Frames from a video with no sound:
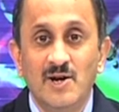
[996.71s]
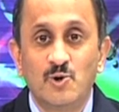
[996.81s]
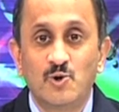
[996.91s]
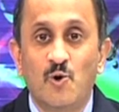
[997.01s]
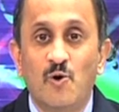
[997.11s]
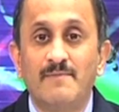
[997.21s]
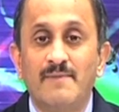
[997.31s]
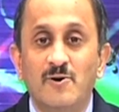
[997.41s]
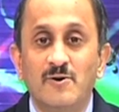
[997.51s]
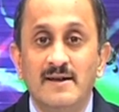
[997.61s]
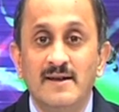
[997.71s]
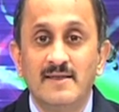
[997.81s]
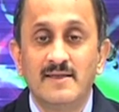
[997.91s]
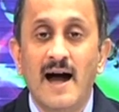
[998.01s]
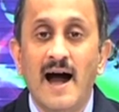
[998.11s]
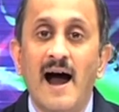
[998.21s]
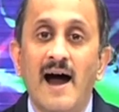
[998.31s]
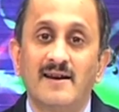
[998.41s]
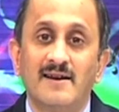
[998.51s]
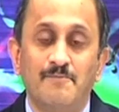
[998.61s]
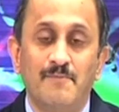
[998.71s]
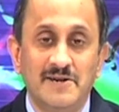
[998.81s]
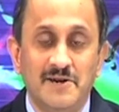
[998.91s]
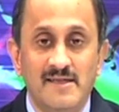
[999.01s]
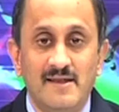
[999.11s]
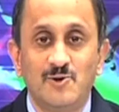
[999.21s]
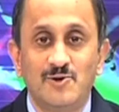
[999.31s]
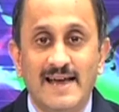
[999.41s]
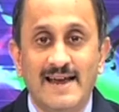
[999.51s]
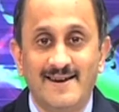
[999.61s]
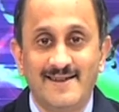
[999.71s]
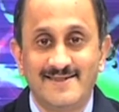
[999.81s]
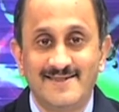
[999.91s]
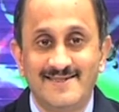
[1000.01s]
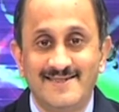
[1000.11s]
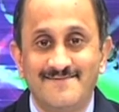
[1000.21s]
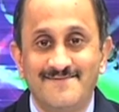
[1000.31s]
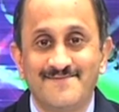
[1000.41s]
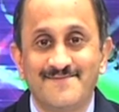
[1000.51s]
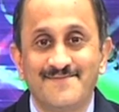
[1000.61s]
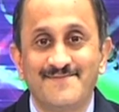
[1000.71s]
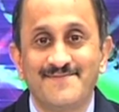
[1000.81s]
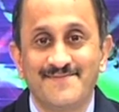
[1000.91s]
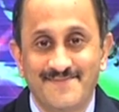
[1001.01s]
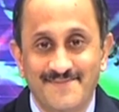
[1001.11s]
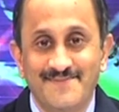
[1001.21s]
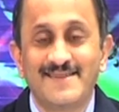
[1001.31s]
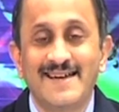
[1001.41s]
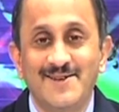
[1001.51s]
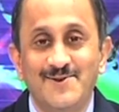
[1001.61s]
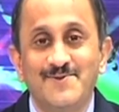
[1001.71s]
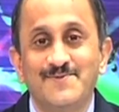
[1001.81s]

to talk about the Haar multi-resolution analysis. Thank you.